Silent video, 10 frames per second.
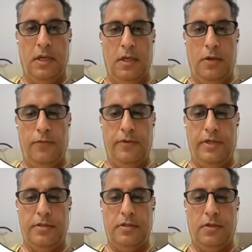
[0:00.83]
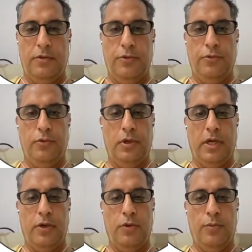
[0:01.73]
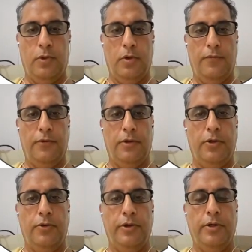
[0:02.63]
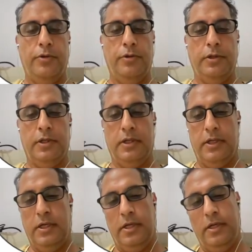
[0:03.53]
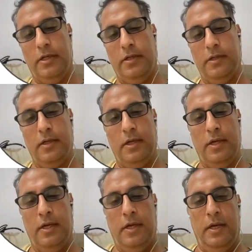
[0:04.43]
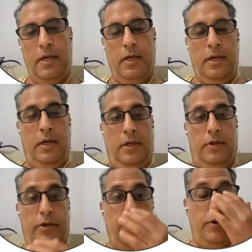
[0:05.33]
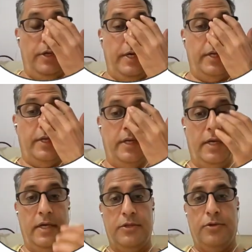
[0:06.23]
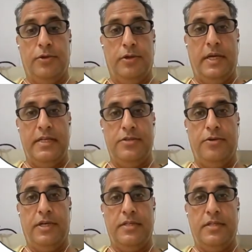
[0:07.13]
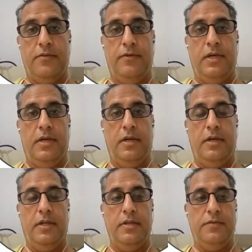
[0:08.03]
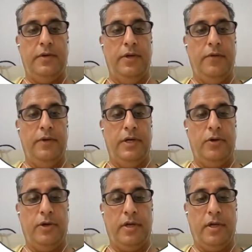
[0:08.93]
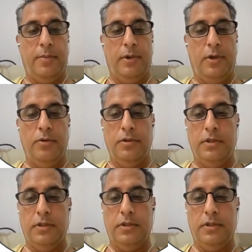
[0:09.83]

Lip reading: Hello friends, how are you? I hope all of you are doing good and doing good. So as you can see, we are in this video we are talking about